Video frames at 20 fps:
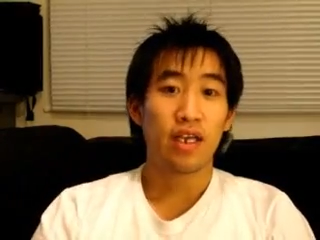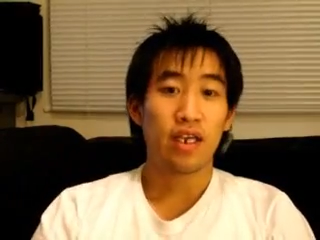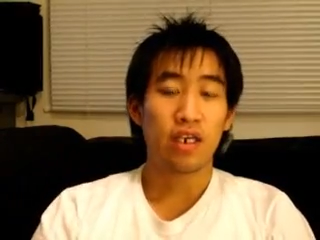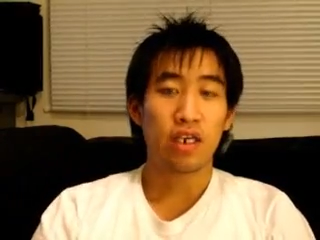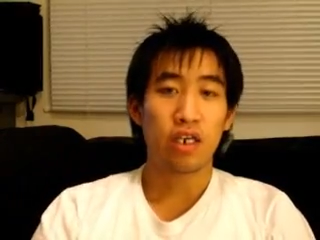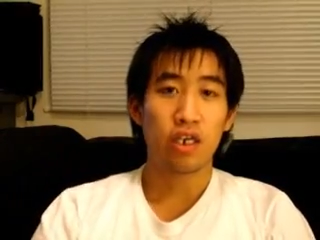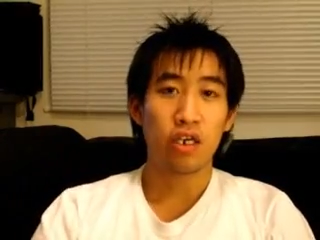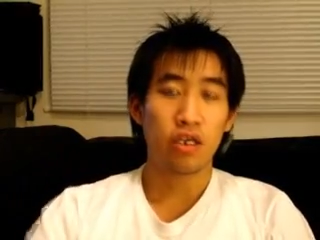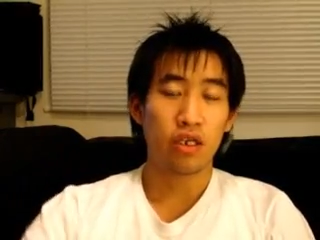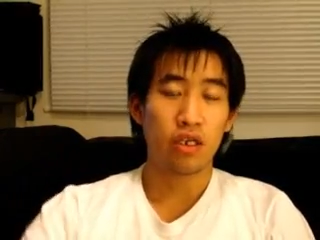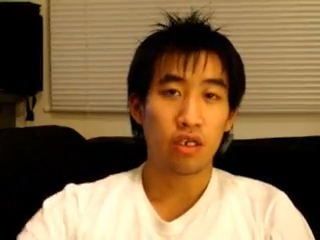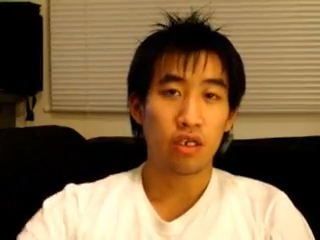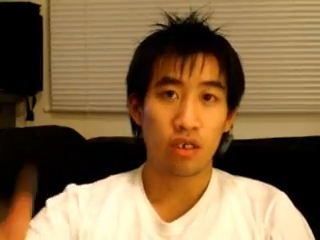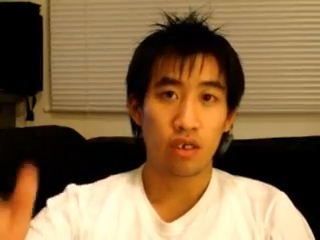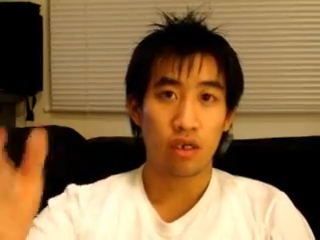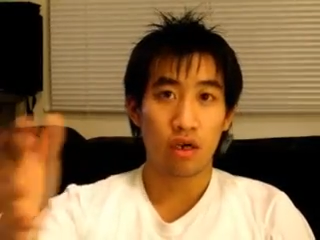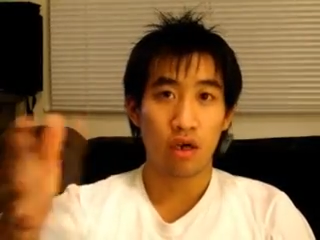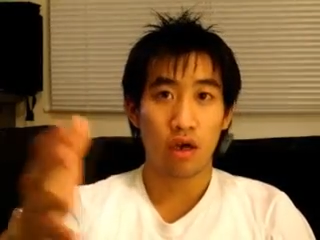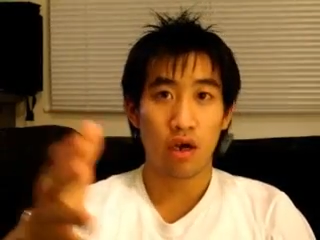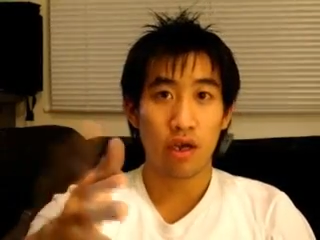including
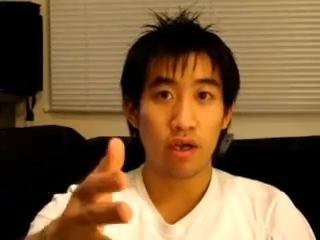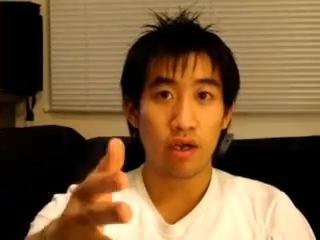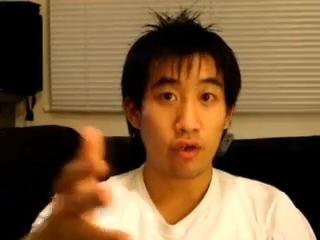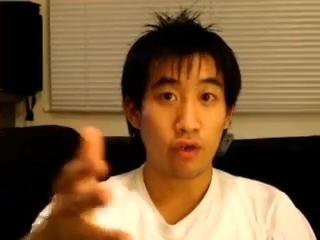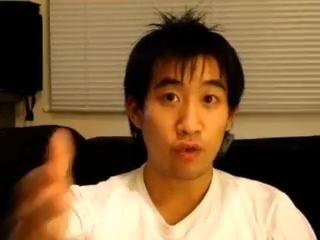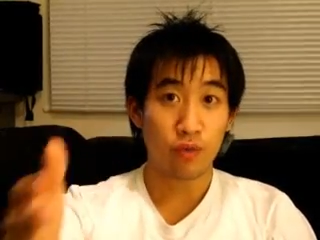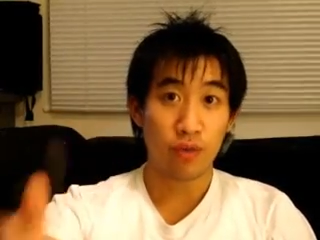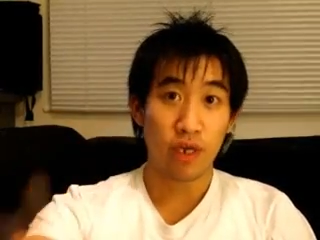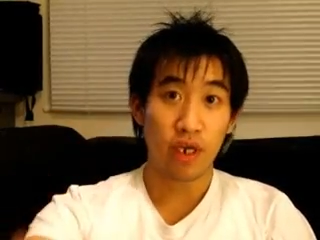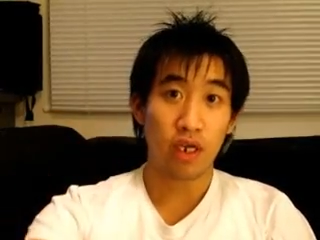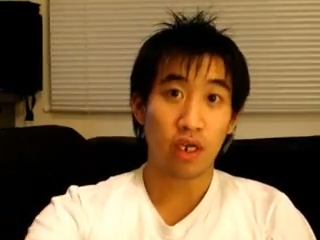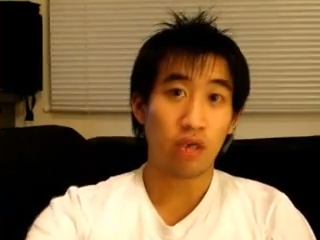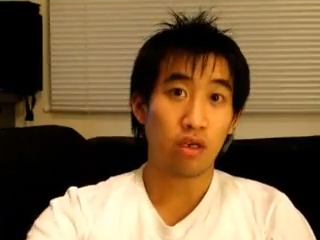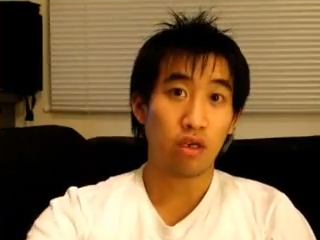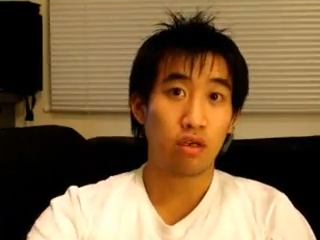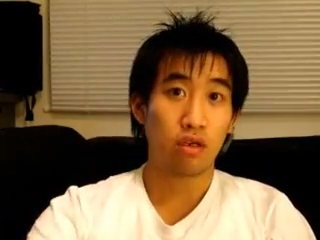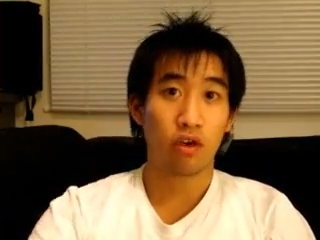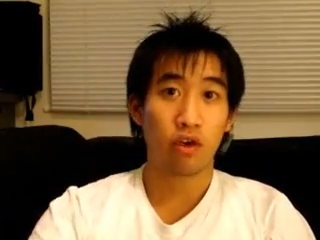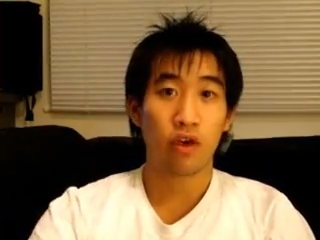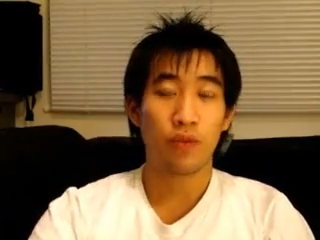a guy who's making
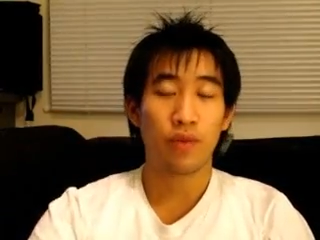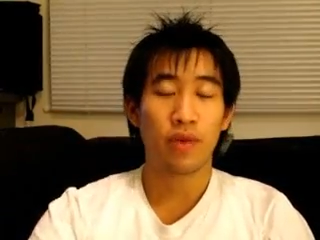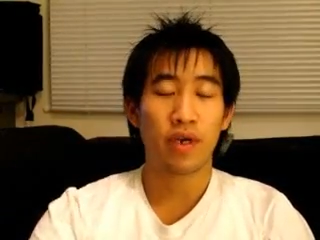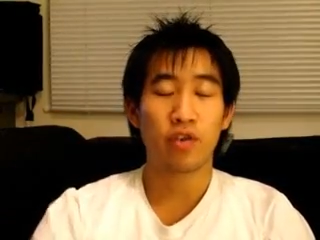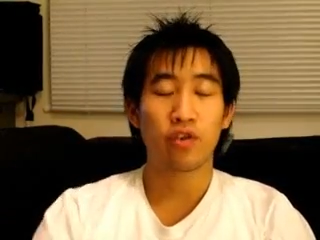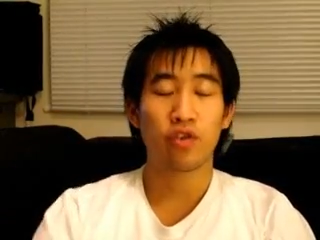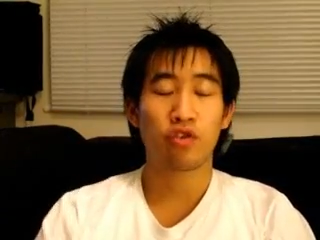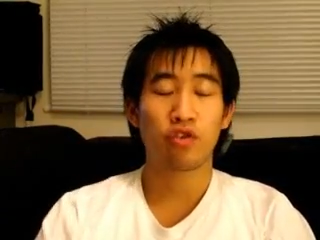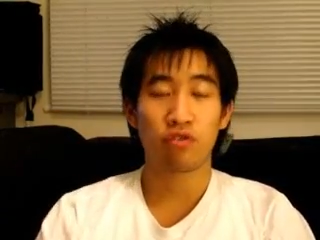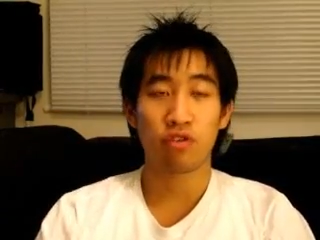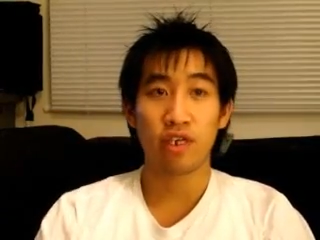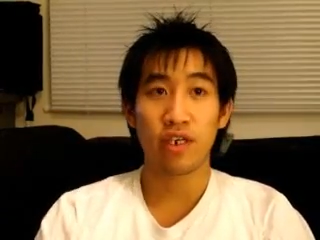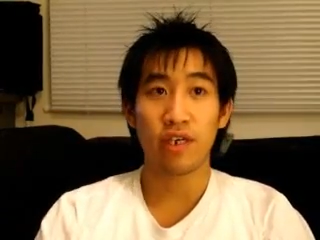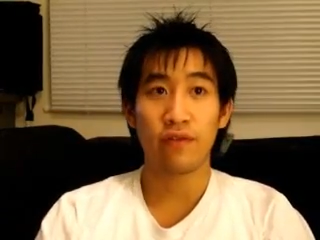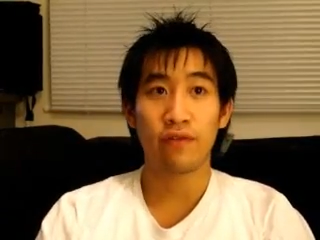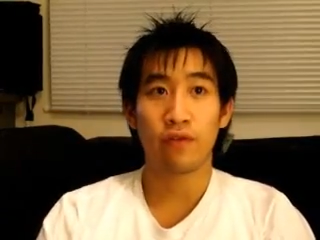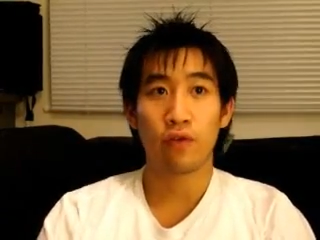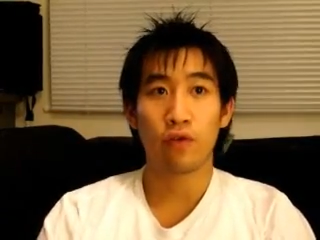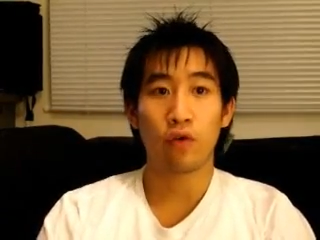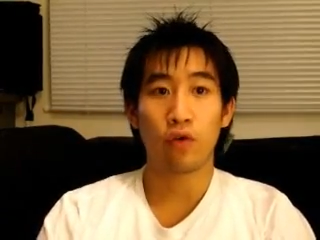a
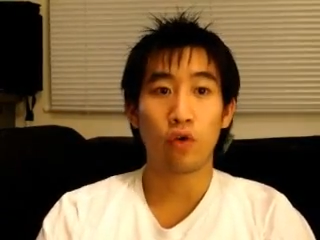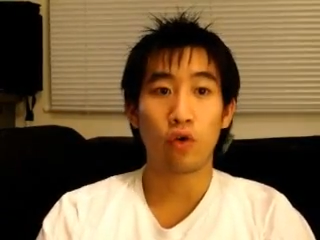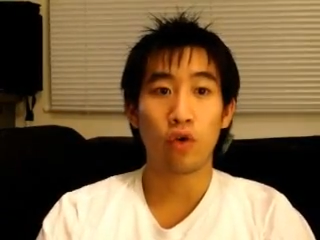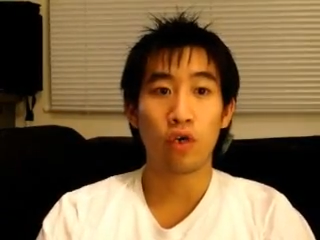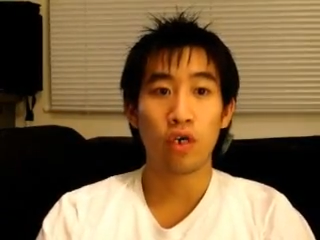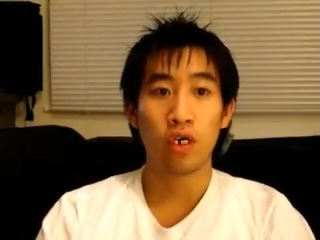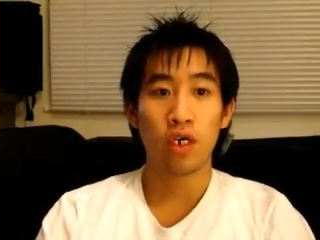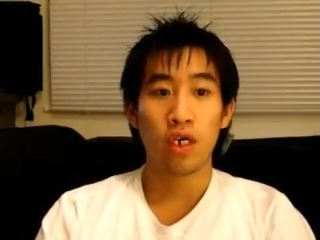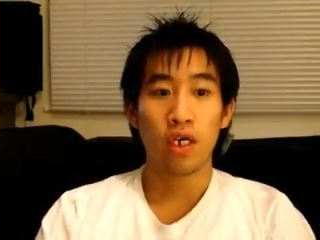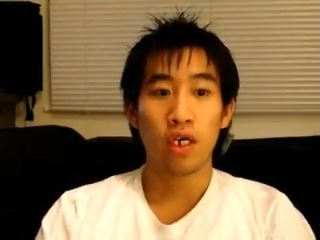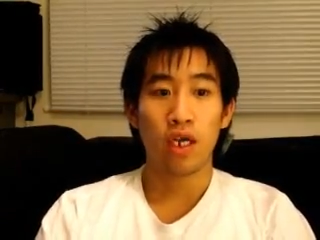documentary for,